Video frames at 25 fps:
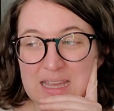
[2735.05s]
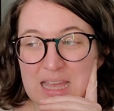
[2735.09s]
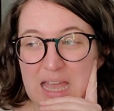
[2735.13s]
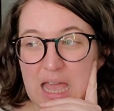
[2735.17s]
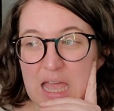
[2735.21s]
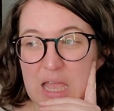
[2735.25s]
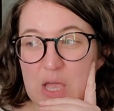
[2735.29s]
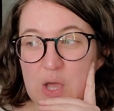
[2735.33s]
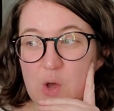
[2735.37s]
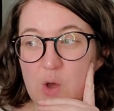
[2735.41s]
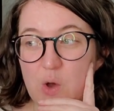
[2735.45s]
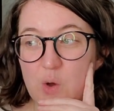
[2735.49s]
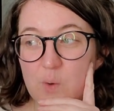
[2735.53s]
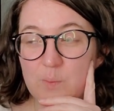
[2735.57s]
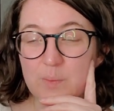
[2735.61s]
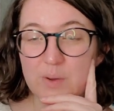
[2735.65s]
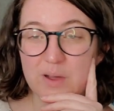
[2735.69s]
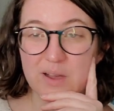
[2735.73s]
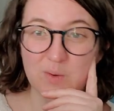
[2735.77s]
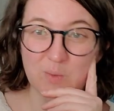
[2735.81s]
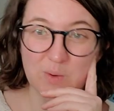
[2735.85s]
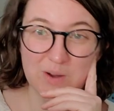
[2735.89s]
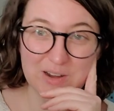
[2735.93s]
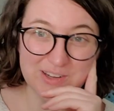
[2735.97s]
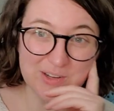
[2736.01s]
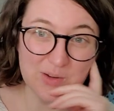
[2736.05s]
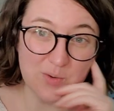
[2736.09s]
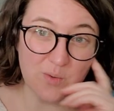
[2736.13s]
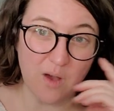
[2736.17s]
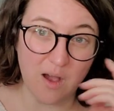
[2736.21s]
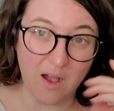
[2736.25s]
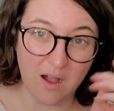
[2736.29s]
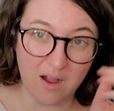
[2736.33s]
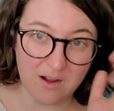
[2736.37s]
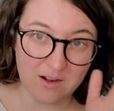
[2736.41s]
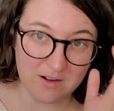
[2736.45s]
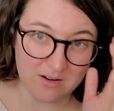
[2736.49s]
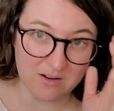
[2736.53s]
I hope where you
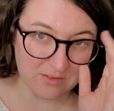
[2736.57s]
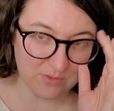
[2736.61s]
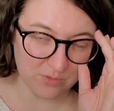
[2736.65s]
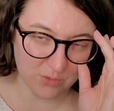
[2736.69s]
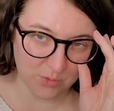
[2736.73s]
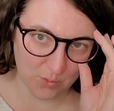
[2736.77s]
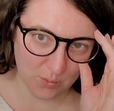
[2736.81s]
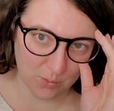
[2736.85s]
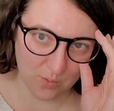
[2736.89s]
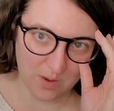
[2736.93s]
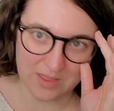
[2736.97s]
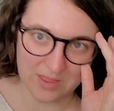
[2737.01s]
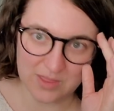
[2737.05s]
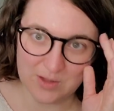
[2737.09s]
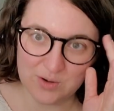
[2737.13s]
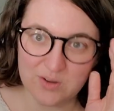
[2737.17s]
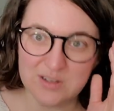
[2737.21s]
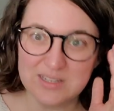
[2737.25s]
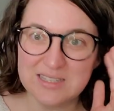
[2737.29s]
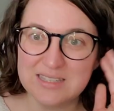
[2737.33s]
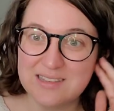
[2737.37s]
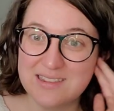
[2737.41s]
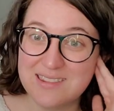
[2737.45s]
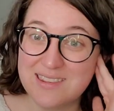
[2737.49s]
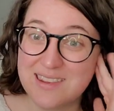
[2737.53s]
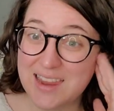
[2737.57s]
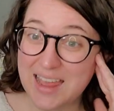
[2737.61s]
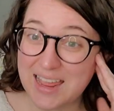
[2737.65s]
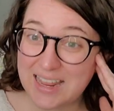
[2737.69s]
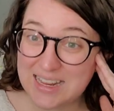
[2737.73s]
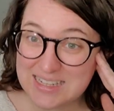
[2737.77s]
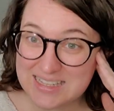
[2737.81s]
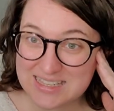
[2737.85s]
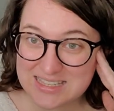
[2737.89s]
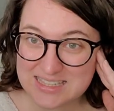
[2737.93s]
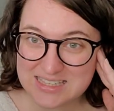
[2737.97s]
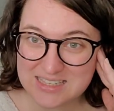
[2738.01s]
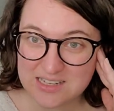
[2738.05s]
are, the weather is
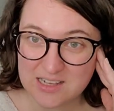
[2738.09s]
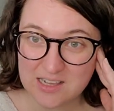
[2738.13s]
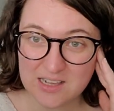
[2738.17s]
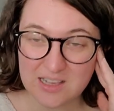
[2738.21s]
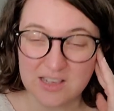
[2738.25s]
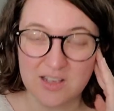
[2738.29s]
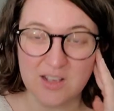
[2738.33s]
nice